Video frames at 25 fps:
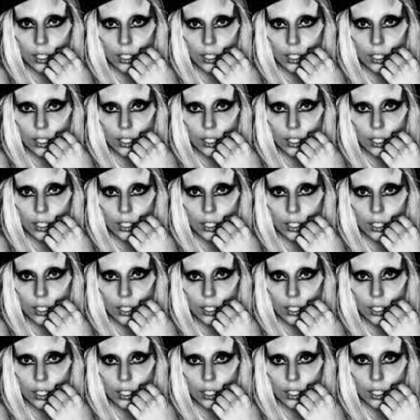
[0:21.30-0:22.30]

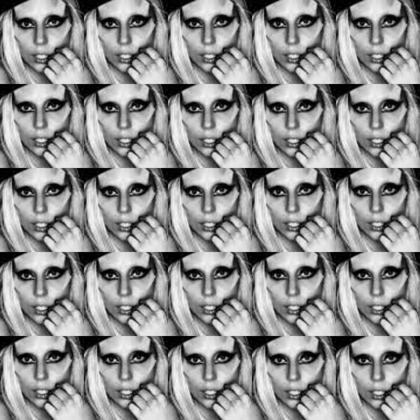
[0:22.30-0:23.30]

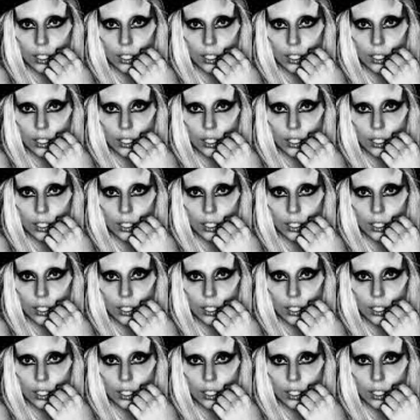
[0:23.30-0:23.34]
Nothing is said.